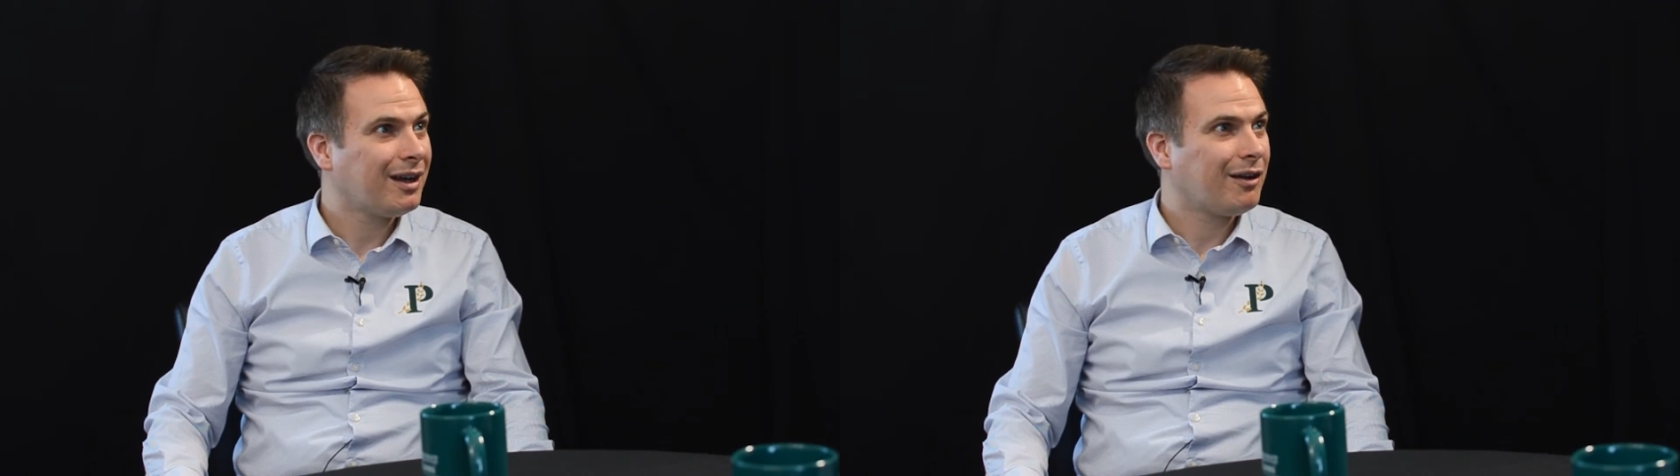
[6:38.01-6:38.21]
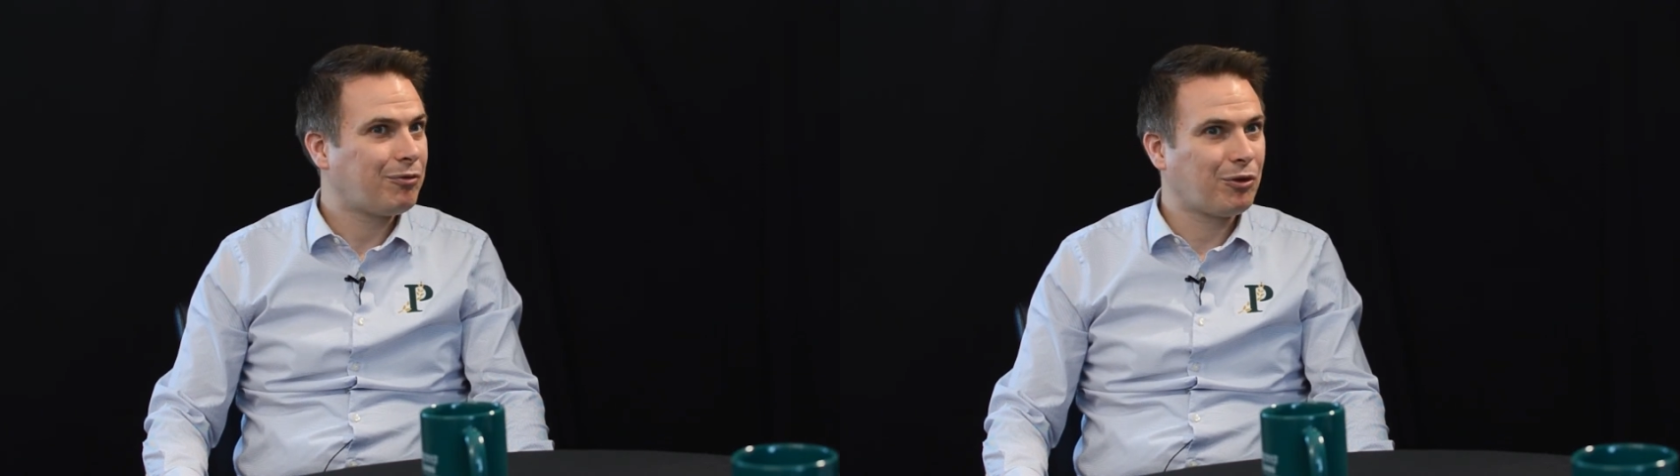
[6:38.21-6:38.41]

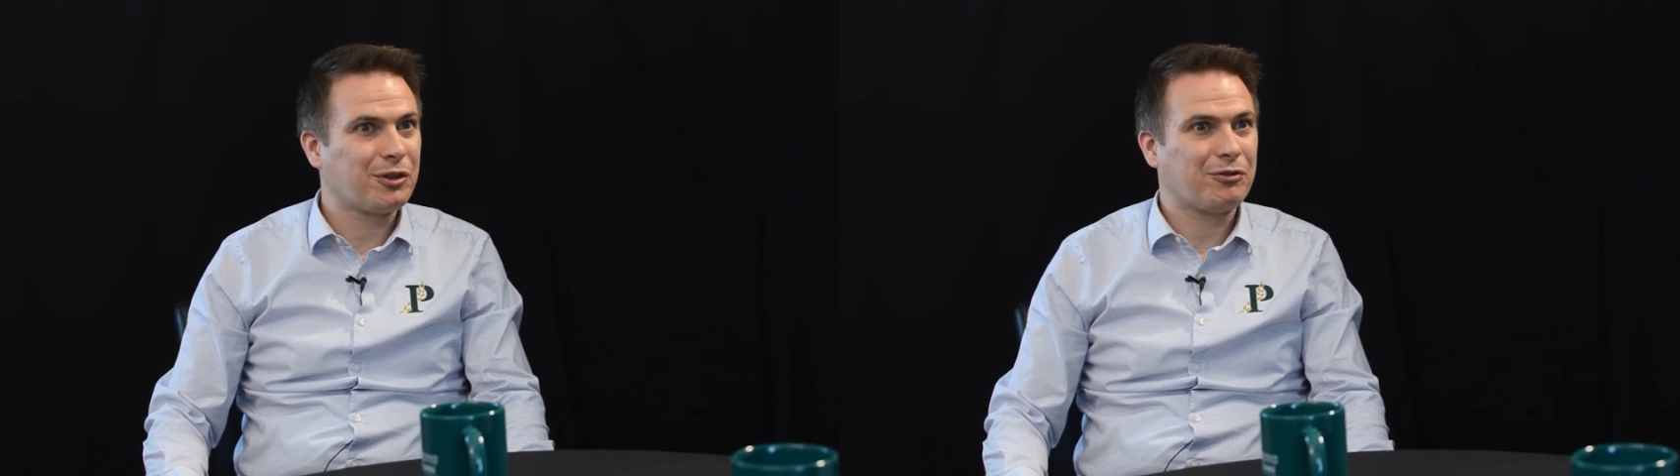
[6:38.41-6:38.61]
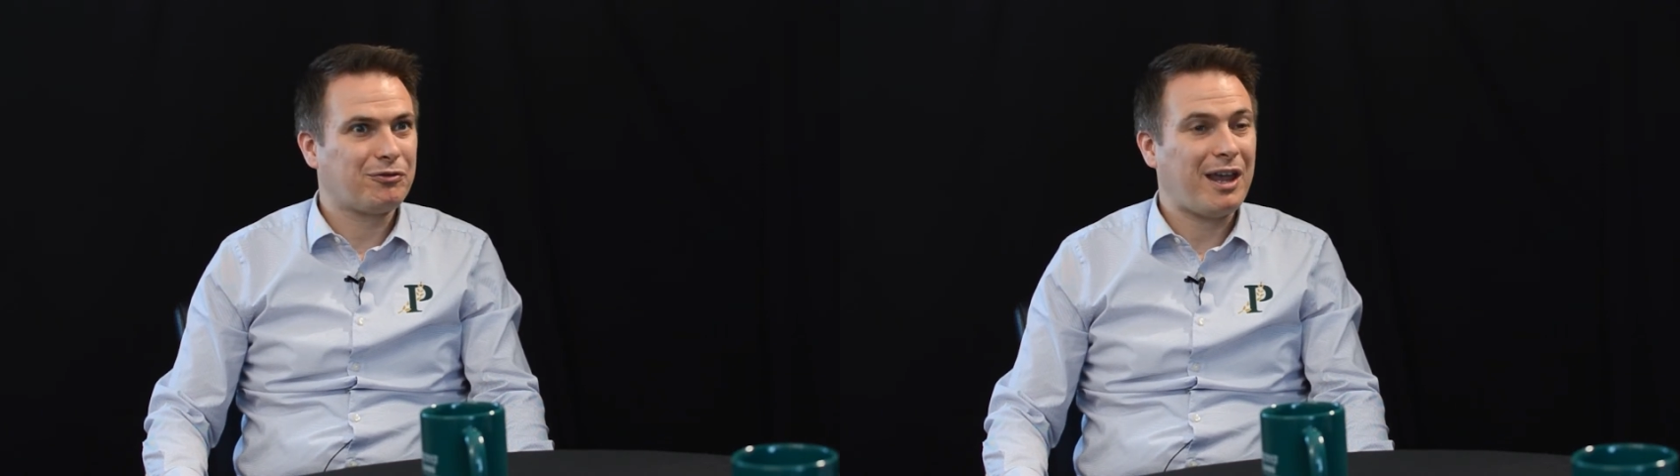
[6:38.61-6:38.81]
for
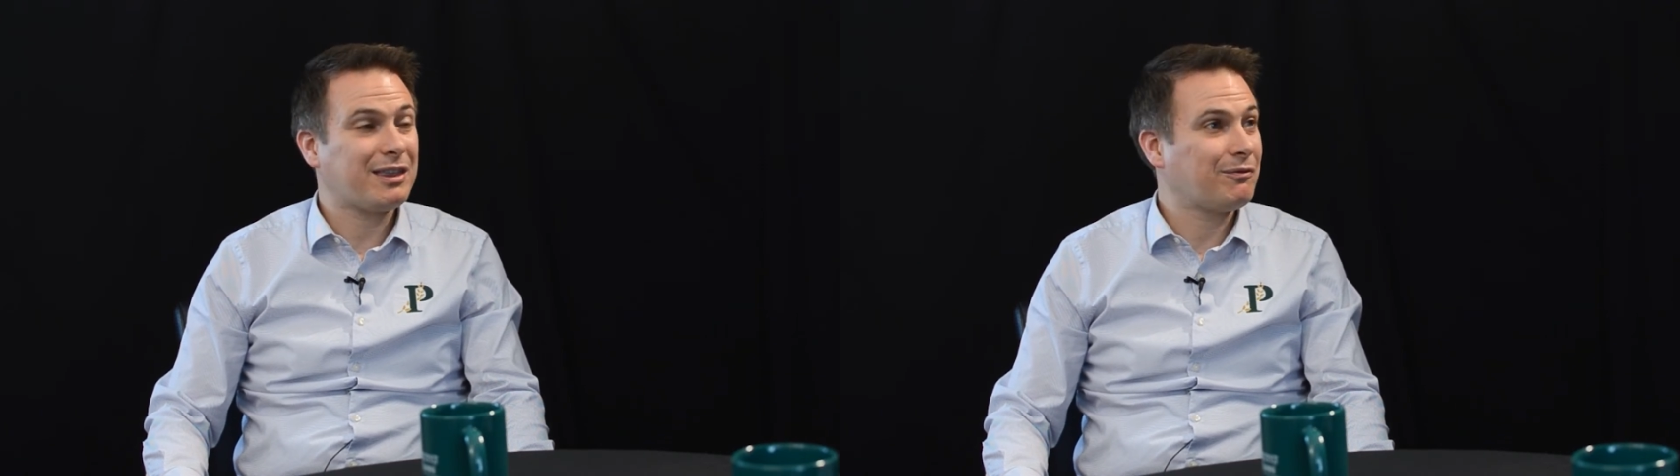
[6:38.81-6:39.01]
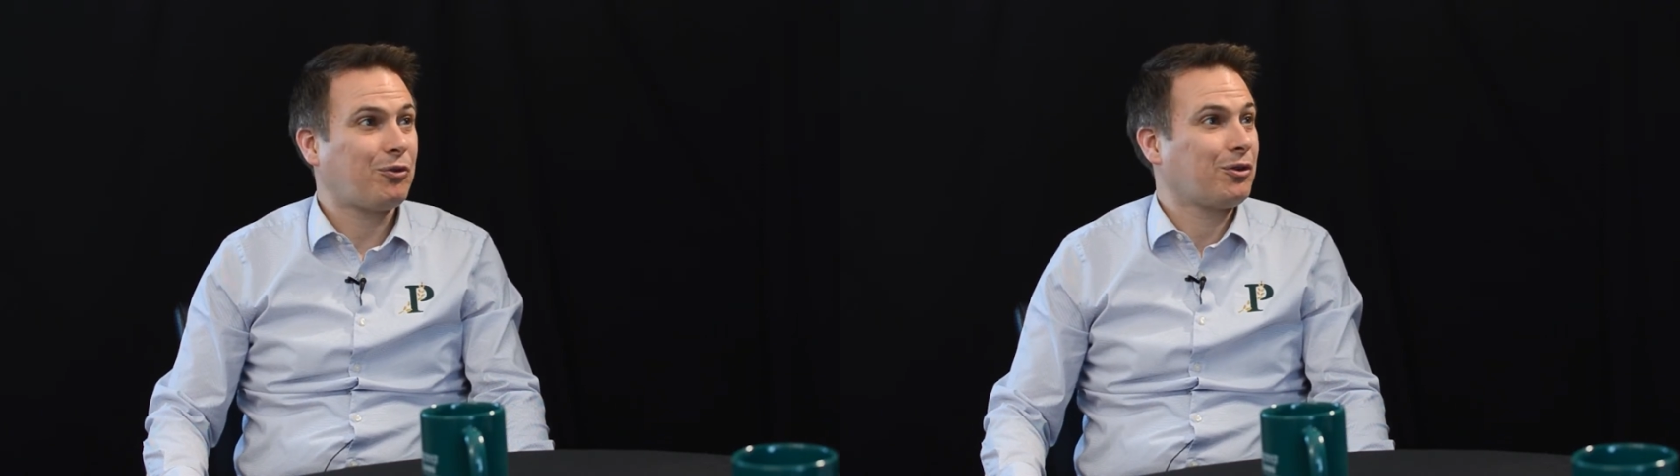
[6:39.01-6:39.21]
their faith
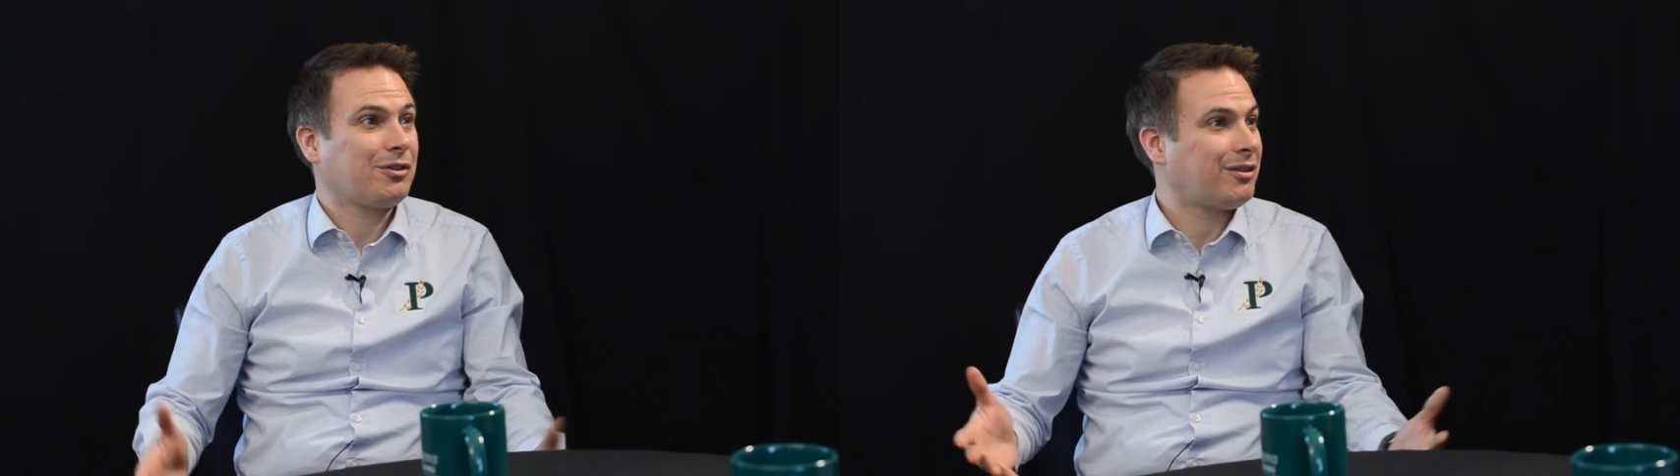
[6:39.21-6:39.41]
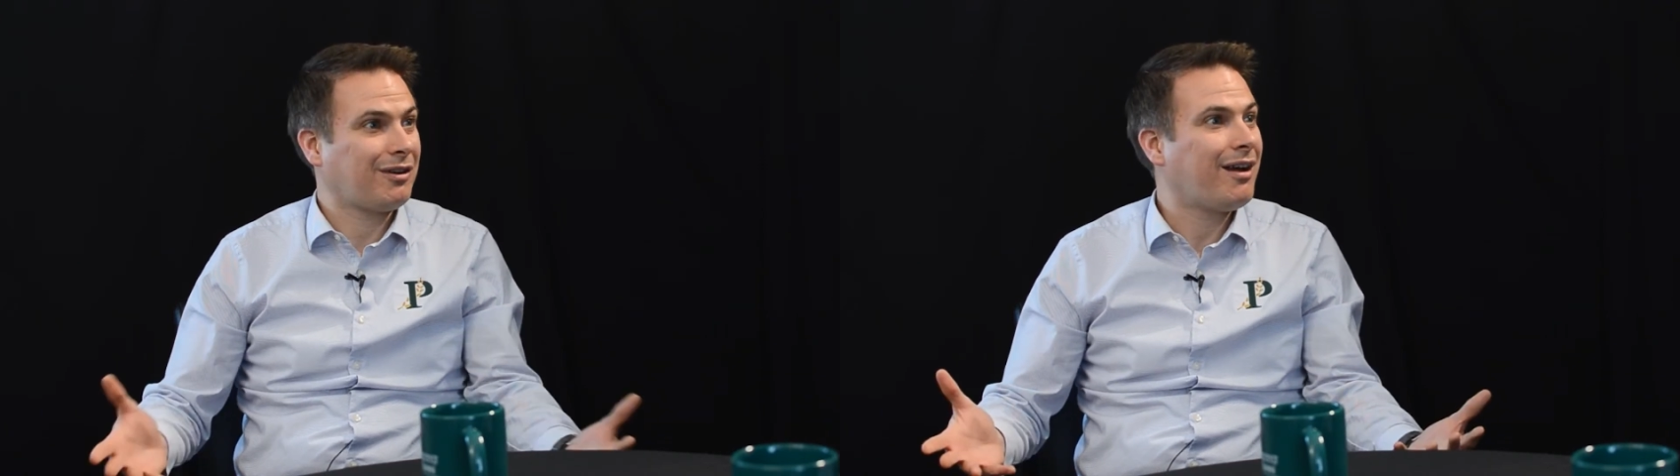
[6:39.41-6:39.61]
and for their